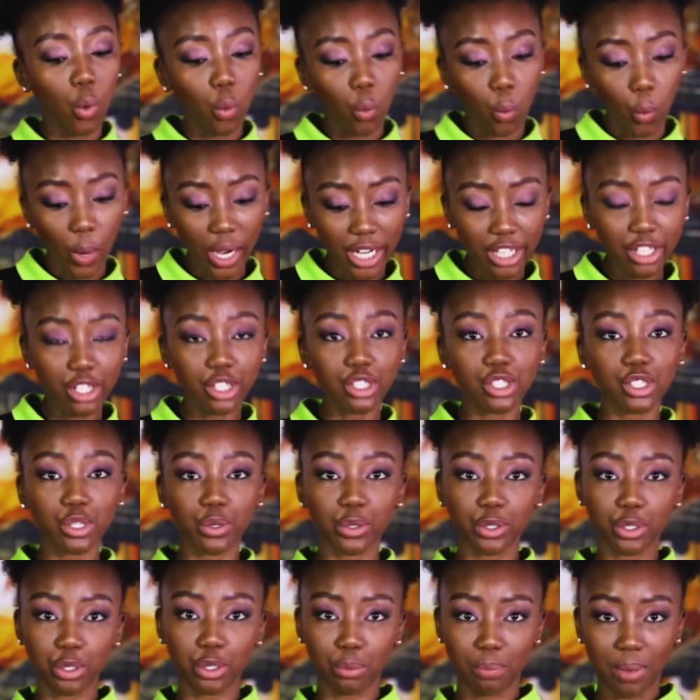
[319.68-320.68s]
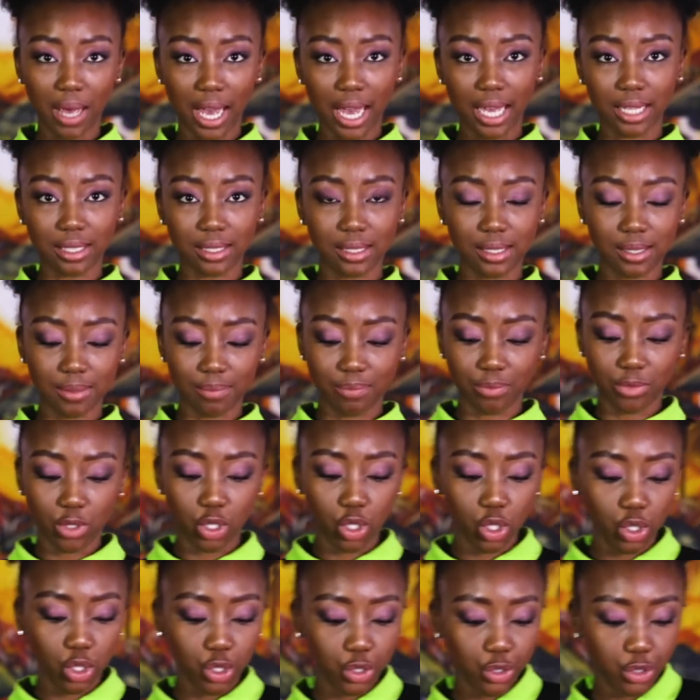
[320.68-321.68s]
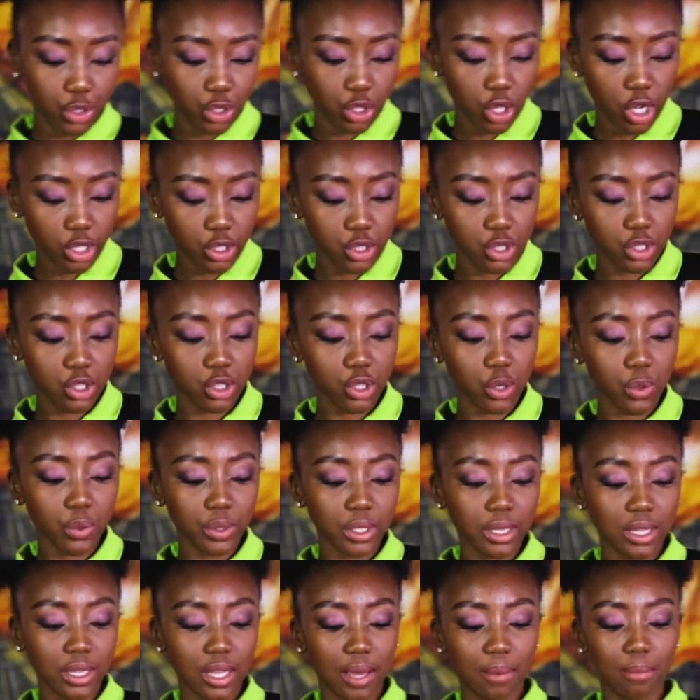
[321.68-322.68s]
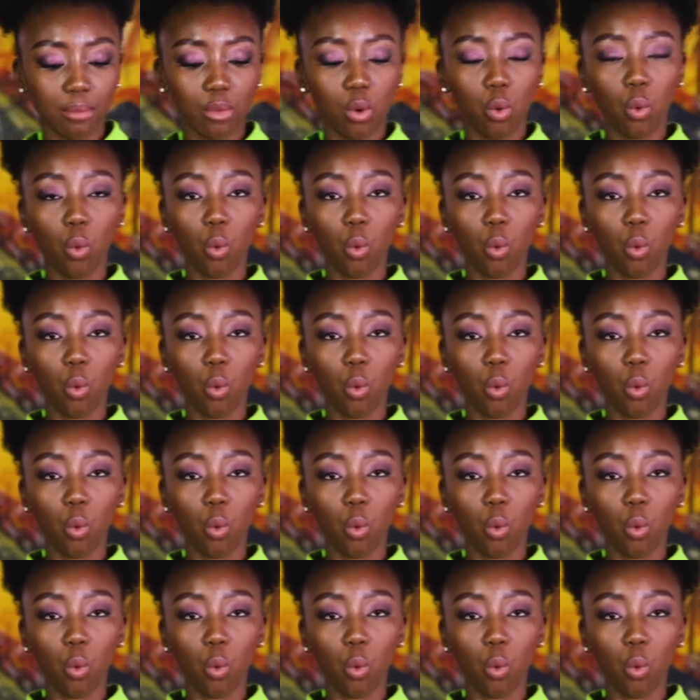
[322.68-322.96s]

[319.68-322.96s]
When you soak your pads, do not soak them